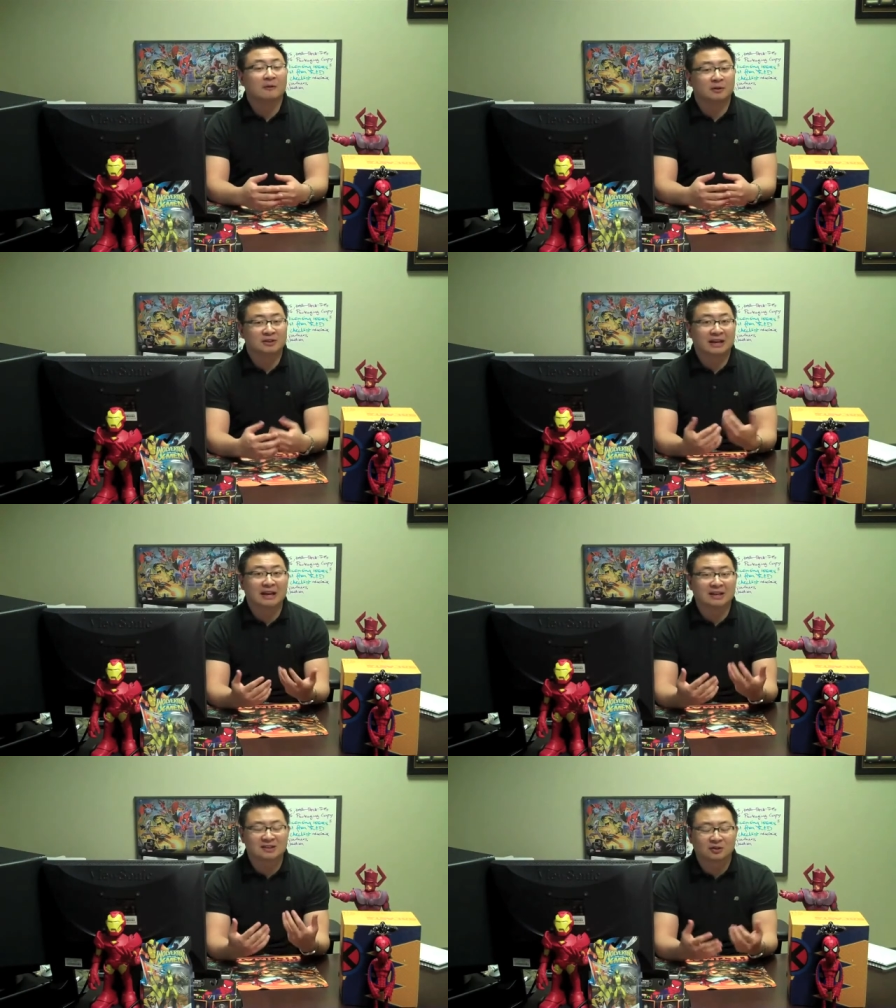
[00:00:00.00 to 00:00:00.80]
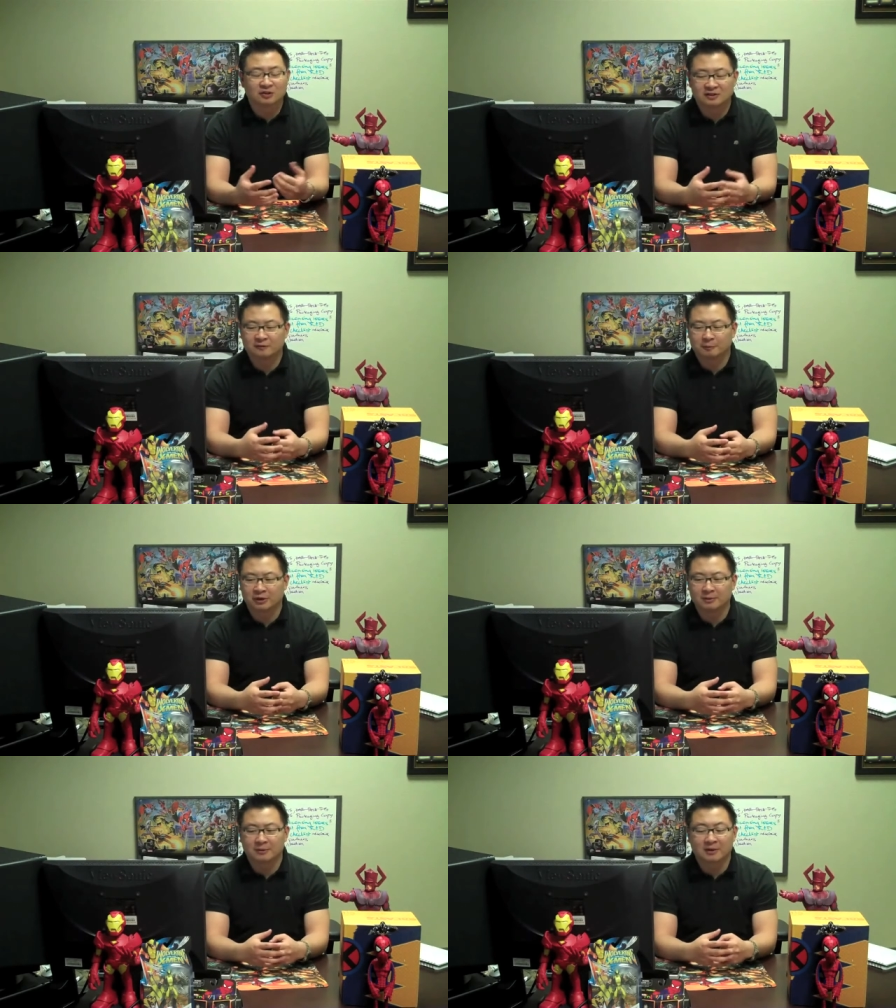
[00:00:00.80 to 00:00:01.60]
to get exclusive
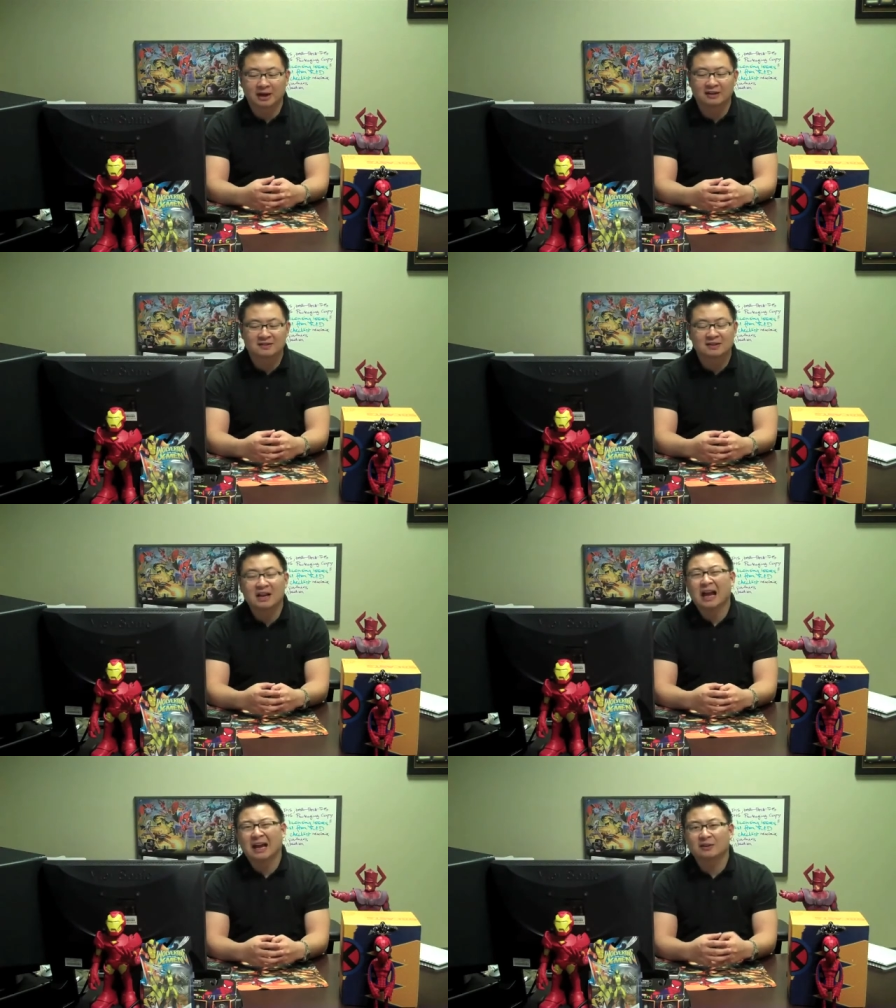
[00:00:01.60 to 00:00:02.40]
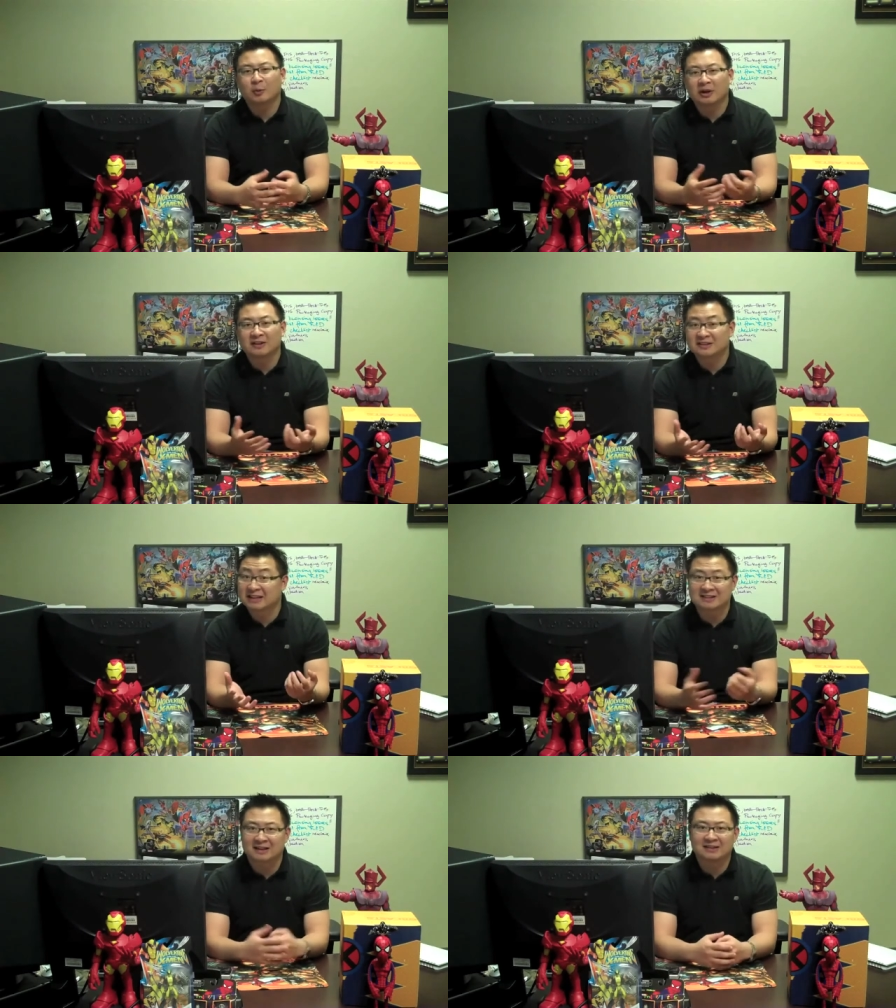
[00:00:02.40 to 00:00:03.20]
premium cards, as well as
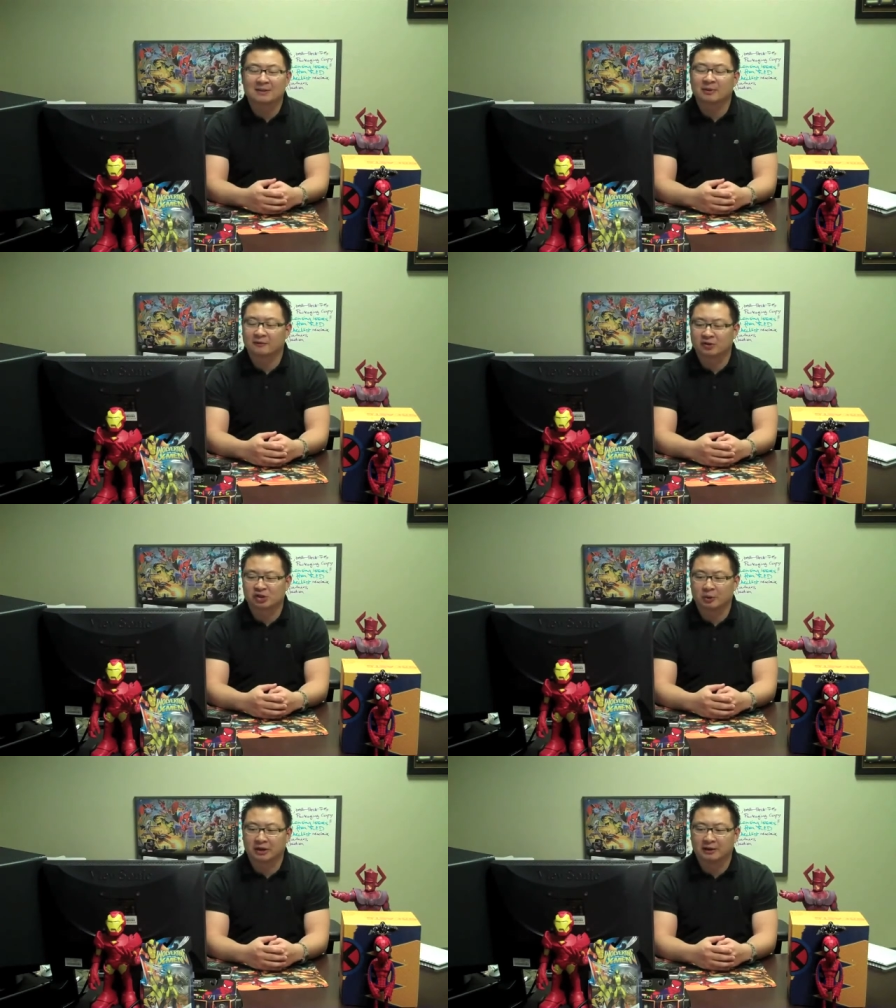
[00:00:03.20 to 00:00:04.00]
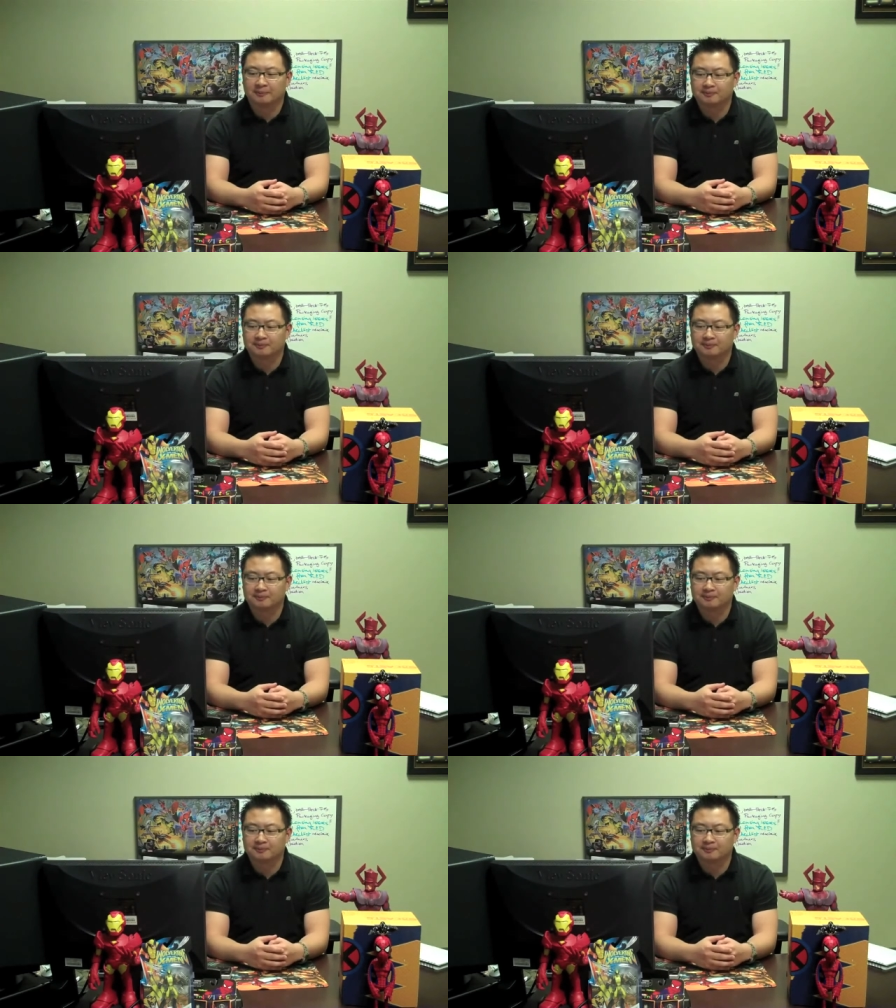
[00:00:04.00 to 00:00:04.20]
just get something for showing up.